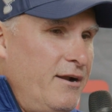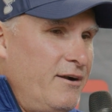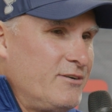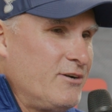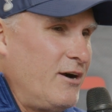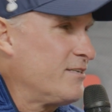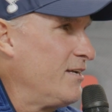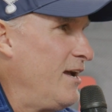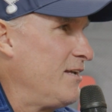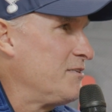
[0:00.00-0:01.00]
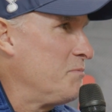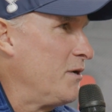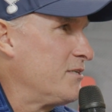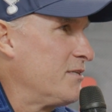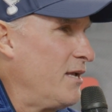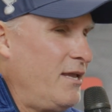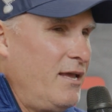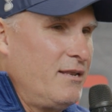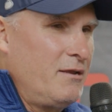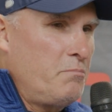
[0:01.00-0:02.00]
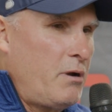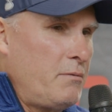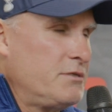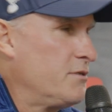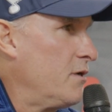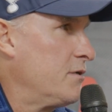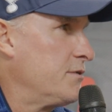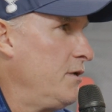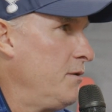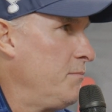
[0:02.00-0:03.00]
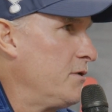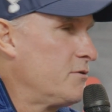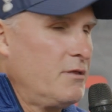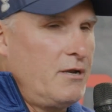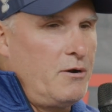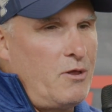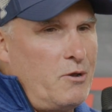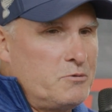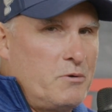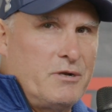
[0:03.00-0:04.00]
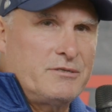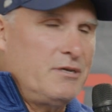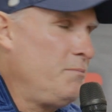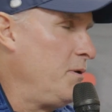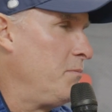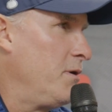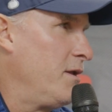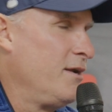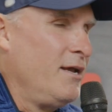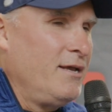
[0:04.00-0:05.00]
there and talk to guys as much as they can. They're probably sick of seeing me, so they don't always want to see me. But